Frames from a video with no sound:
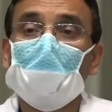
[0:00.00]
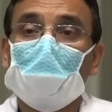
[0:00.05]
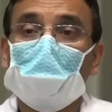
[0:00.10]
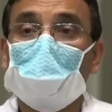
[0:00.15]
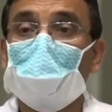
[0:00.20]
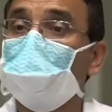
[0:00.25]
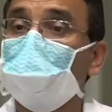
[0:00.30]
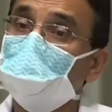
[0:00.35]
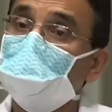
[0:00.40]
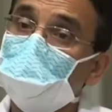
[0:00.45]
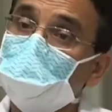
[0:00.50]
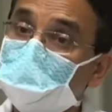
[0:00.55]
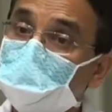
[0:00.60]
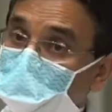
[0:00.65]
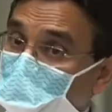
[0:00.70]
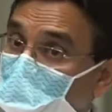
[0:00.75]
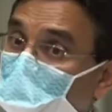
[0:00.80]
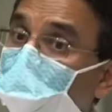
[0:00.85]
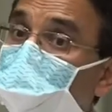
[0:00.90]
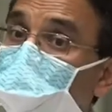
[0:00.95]
a lot of times
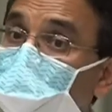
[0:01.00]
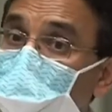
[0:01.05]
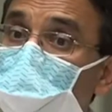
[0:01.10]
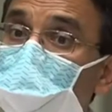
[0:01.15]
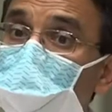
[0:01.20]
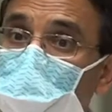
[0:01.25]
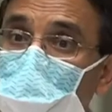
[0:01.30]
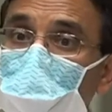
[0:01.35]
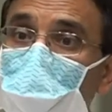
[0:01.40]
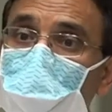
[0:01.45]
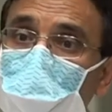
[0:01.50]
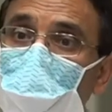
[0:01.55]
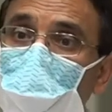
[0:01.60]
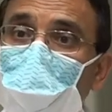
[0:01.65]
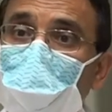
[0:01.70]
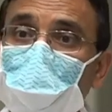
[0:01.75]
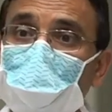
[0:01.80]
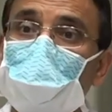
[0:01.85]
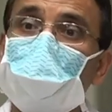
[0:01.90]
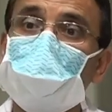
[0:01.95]
those you can
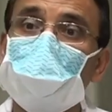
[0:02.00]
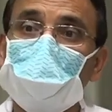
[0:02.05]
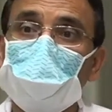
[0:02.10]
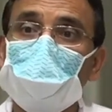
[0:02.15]
cut out